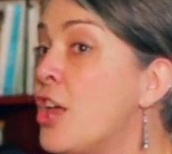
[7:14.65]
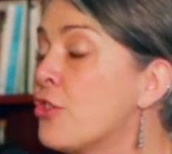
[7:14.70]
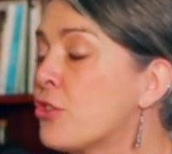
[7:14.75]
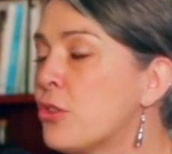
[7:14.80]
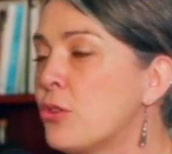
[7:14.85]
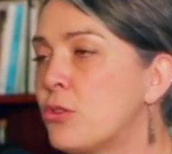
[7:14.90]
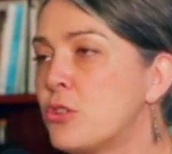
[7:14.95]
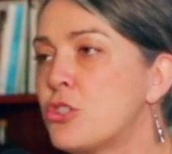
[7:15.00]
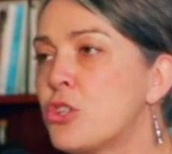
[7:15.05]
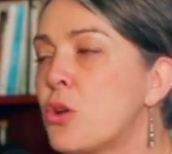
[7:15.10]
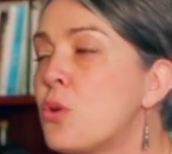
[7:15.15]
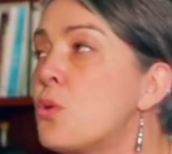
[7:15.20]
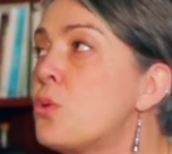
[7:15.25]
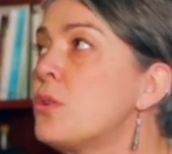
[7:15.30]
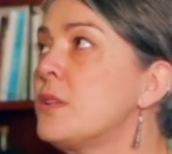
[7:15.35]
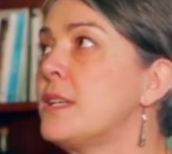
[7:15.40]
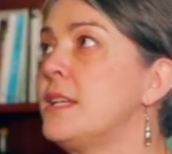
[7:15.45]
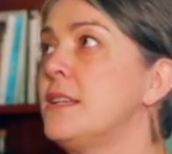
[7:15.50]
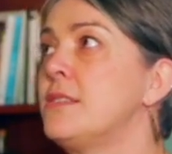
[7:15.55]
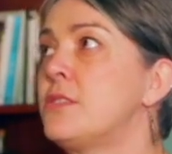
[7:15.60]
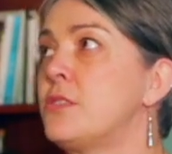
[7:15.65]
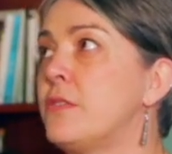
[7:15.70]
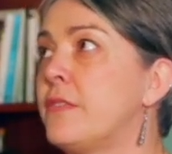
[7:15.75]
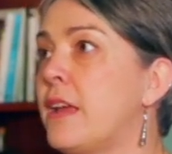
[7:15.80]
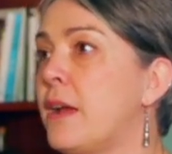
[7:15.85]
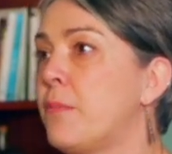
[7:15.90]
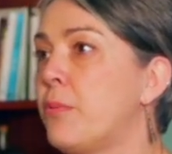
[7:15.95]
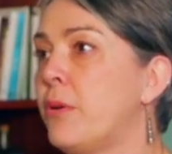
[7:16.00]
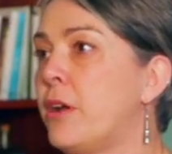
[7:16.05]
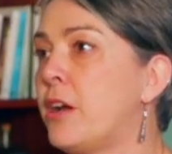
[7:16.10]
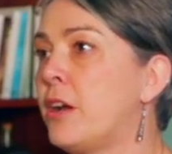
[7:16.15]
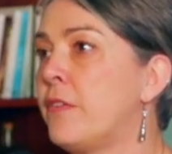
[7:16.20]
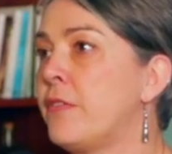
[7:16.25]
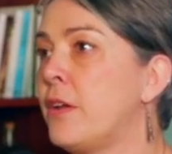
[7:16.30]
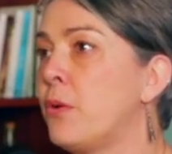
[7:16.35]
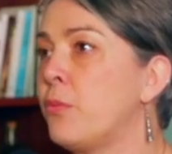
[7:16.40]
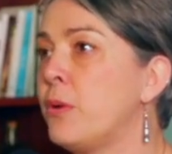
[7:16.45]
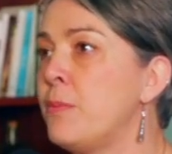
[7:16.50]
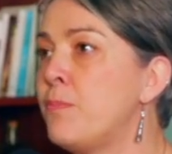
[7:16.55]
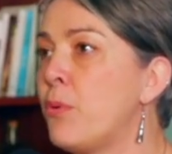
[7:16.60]
The Lord totally answered that prayer,
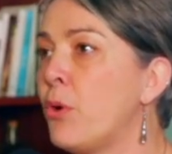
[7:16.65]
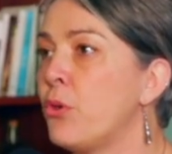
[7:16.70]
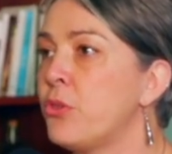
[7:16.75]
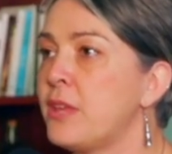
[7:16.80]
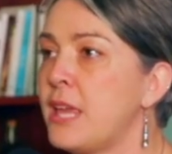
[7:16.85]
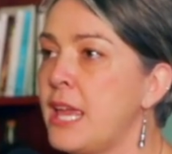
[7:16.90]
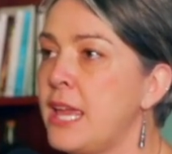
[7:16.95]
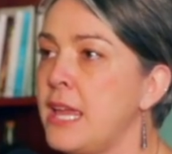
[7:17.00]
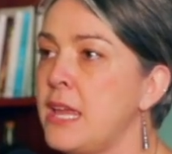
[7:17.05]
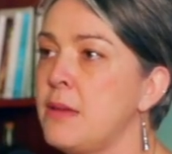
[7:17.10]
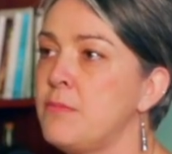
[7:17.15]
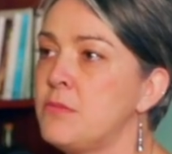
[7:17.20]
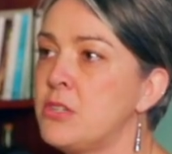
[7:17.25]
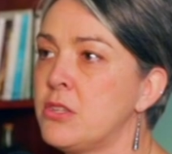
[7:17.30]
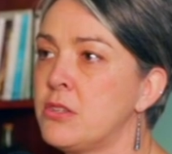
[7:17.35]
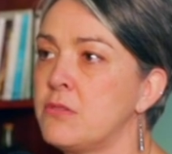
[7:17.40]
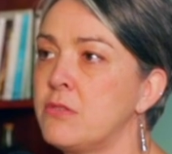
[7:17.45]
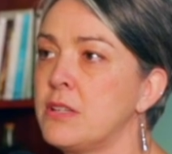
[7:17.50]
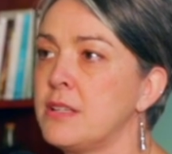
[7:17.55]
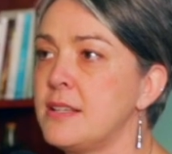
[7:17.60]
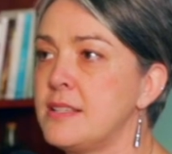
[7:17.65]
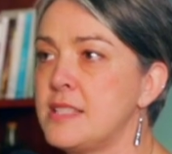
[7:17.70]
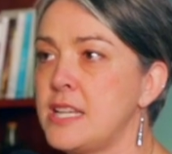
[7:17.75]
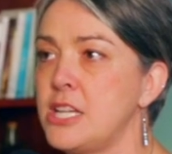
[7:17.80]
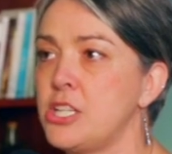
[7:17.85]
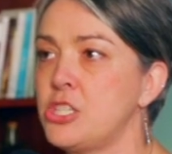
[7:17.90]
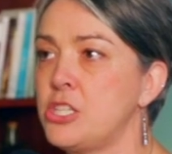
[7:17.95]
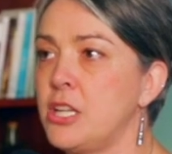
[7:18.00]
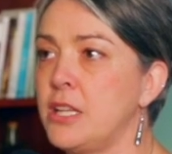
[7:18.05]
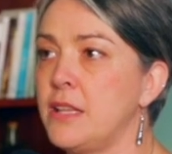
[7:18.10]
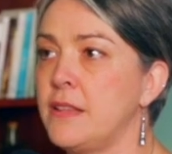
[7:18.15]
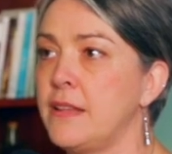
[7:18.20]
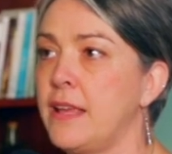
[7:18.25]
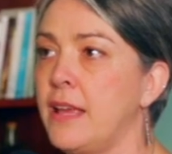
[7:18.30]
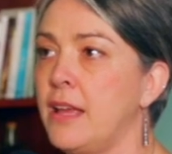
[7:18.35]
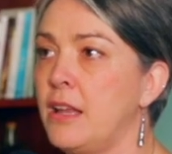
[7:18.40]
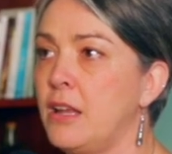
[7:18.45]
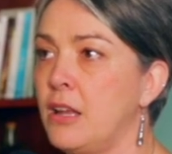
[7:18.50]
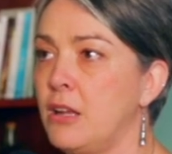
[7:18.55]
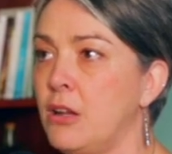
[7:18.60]
that we both came to the realization
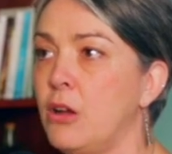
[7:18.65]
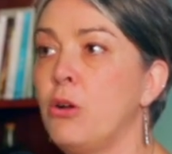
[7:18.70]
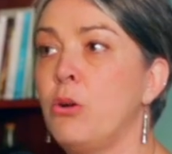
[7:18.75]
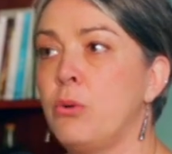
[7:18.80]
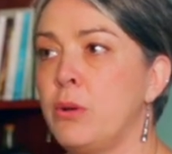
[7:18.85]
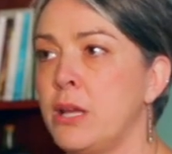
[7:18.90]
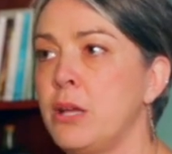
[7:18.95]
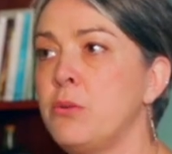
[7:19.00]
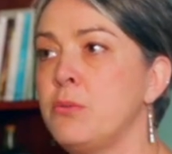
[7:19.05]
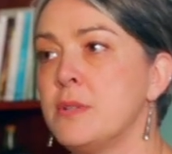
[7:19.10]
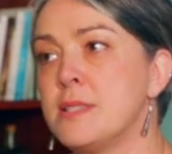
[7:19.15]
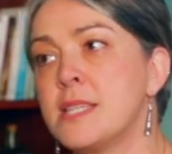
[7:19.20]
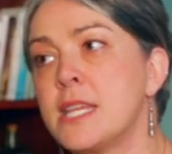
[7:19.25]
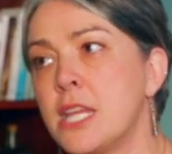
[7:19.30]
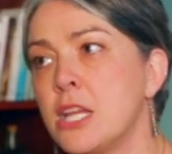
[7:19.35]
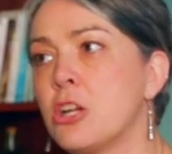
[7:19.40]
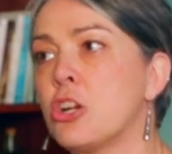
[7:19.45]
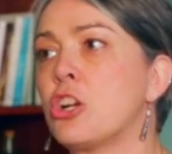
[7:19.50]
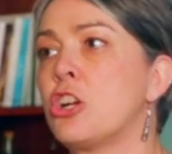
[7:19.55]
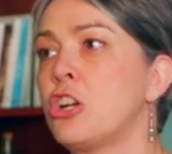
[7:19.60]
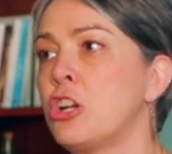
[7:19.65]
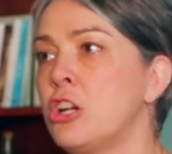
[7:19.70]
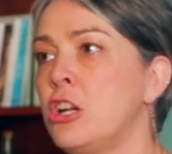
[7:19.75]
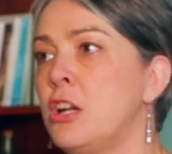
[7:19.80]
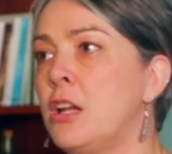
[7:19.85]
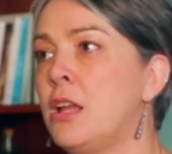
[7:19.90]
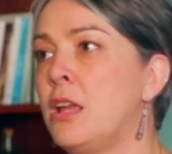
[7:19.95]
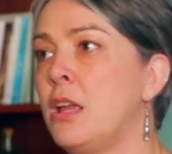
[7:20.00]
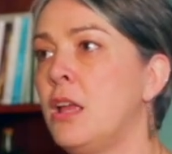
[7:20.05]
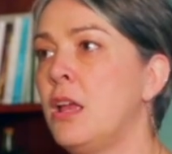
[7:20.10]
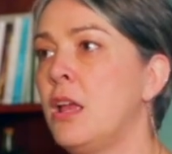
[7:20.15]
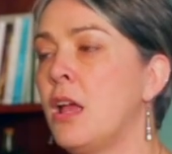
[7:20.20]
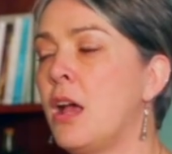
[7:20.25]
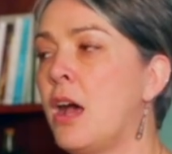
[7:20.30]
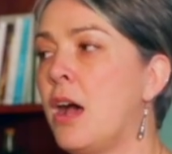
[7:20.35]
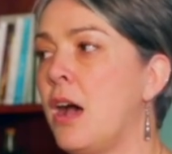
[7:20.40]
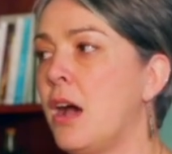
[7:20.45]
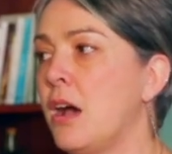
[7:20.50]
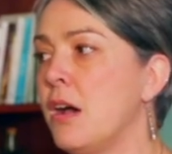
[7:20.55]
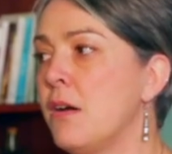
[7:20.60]
that, oh, it was here
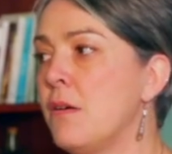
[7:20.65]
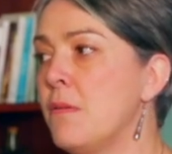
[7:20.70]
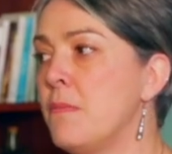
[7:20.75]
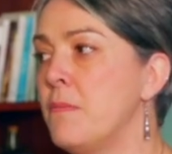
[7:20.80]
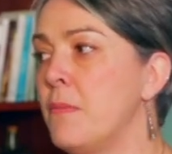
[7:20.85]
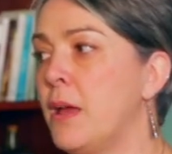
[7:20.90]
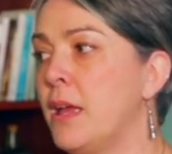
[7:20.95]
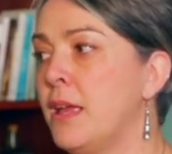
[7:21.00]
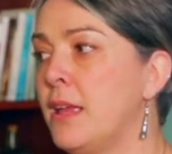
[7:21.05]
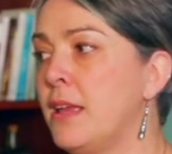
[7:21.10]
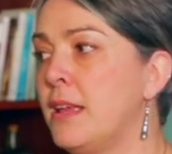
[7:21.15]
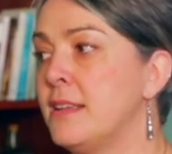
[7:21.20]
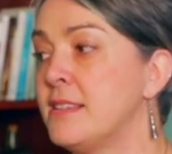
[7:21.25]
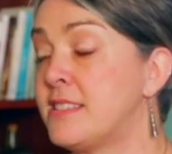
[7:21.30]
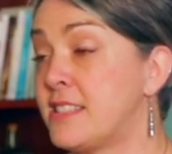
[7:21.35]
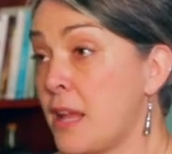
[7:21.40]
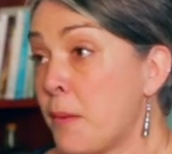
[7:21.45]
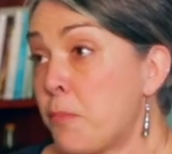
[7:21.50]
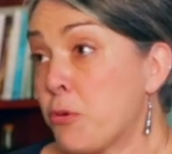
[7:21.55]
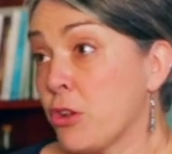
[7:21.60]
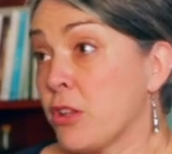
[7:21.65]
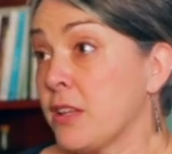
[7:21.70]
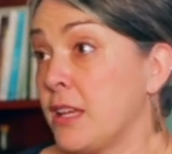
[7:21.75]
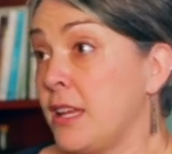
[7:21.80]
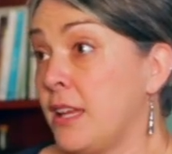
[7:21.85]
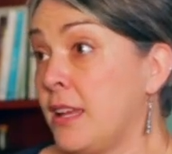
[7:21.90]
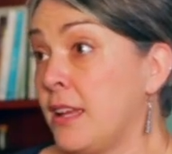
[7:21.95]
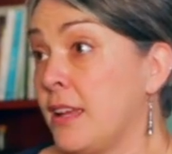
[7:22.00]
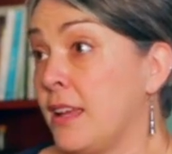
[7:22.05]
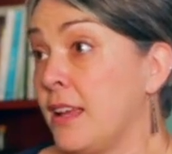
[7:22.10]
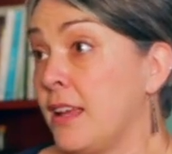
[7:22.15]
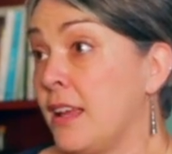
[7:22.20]
um, separately.